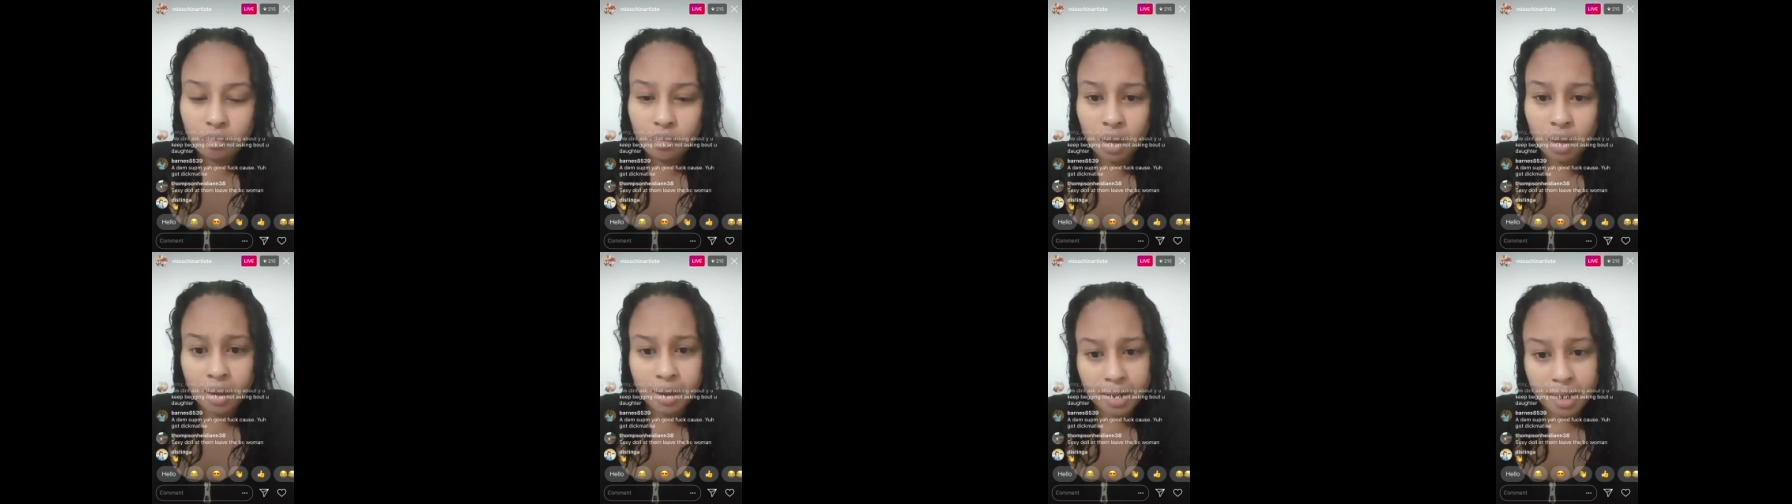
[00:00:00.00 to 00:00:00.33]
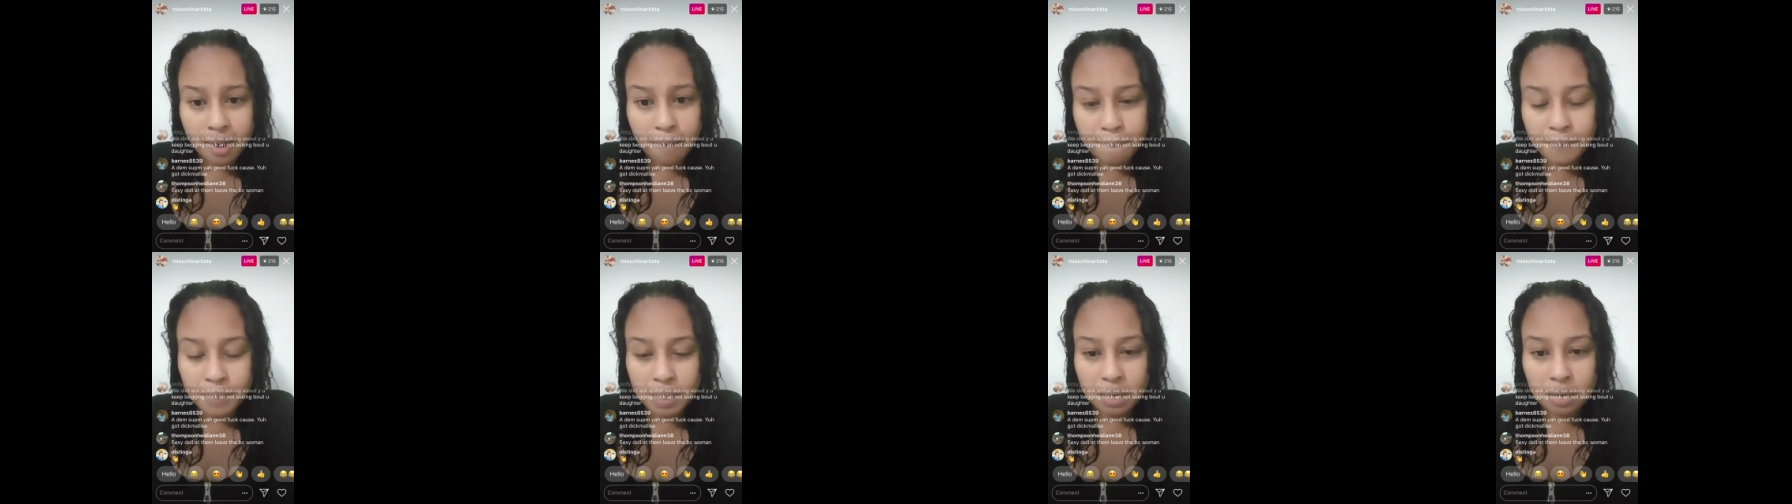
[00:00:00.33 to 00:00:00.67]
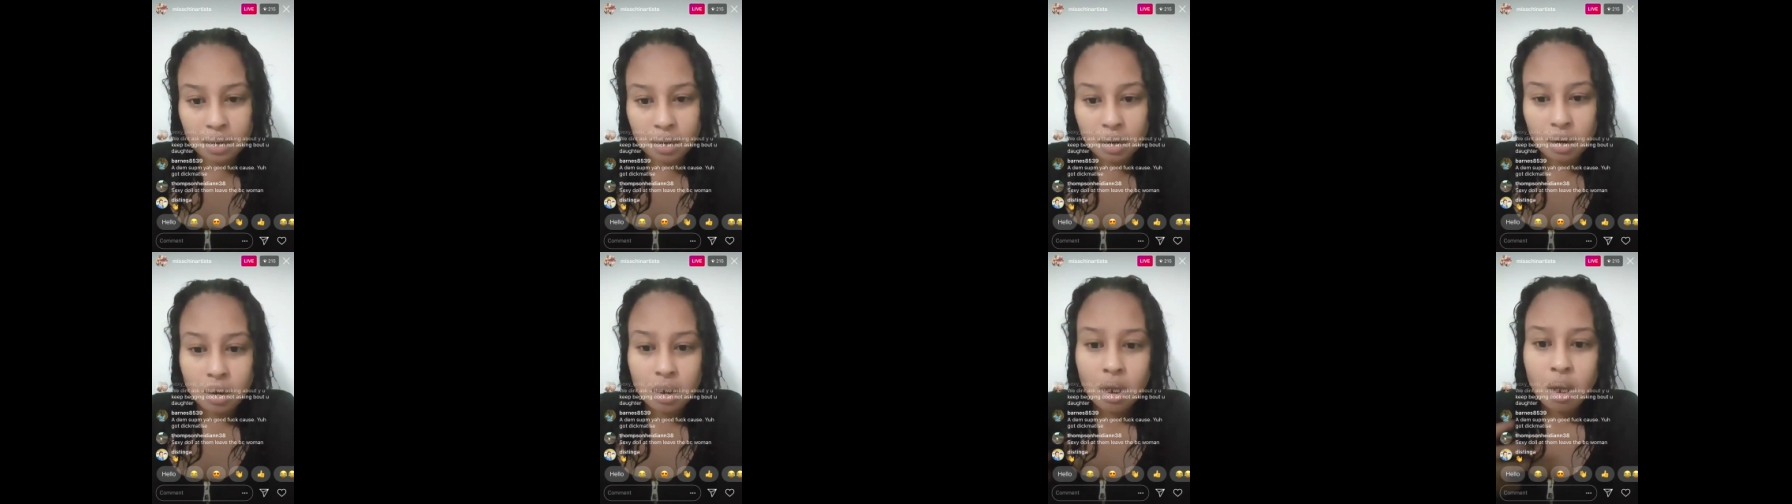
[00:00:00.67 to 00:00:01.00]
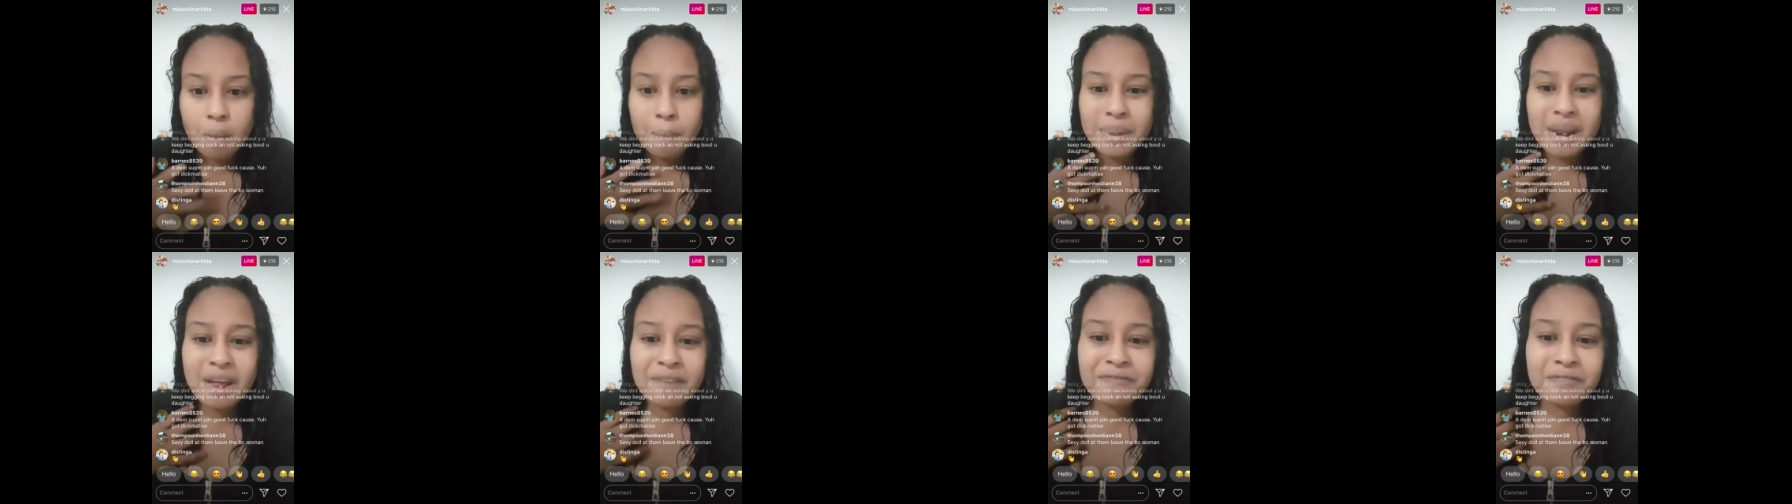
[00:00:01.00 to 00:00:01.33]
I get me.
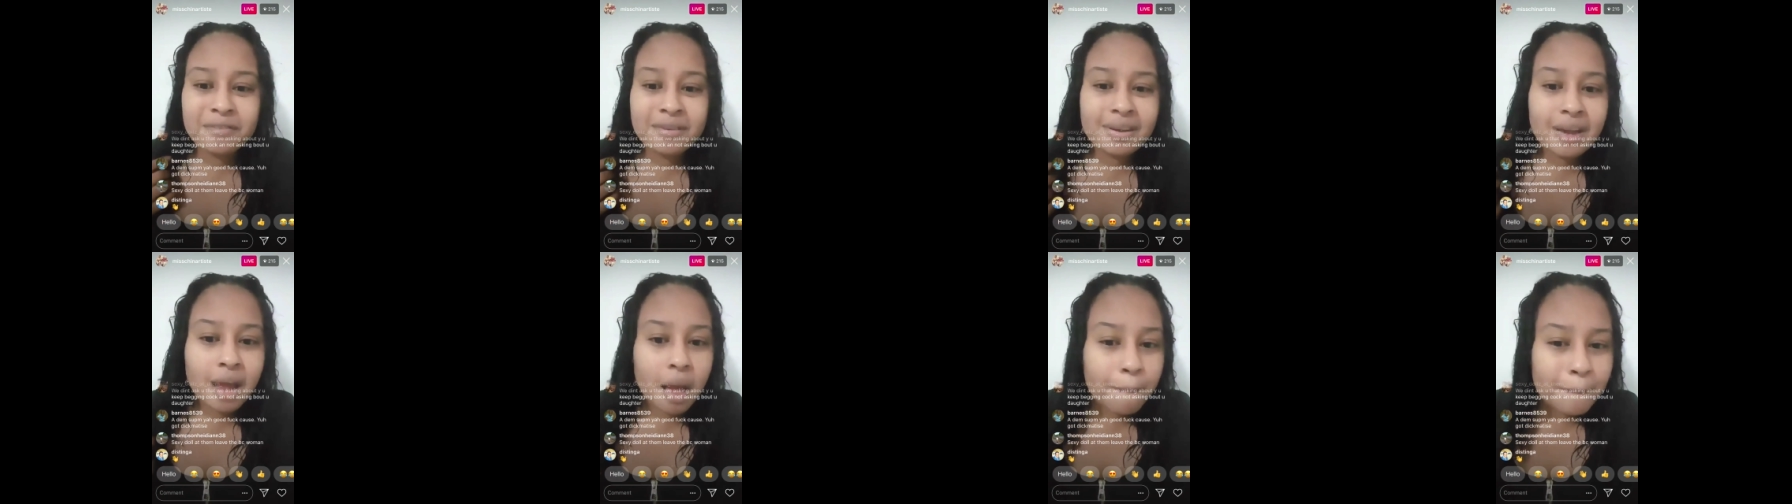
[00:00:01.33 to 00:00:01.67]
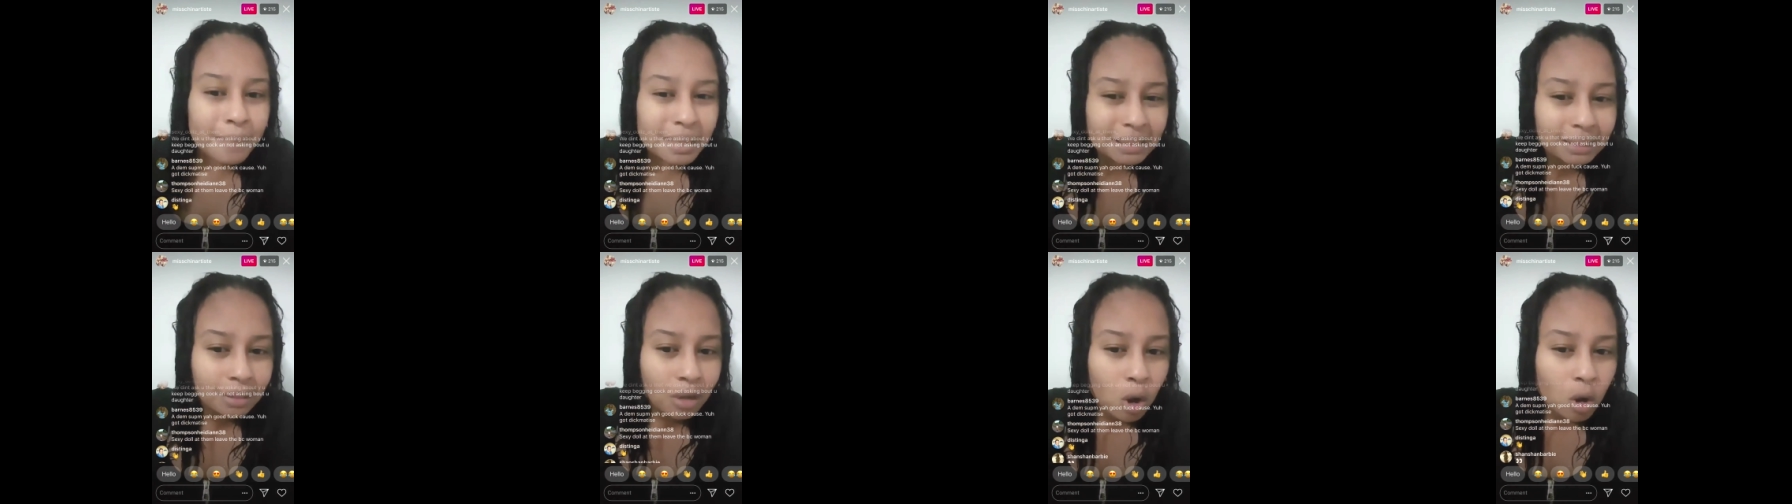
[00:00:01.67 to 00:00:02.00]
Definitely not miss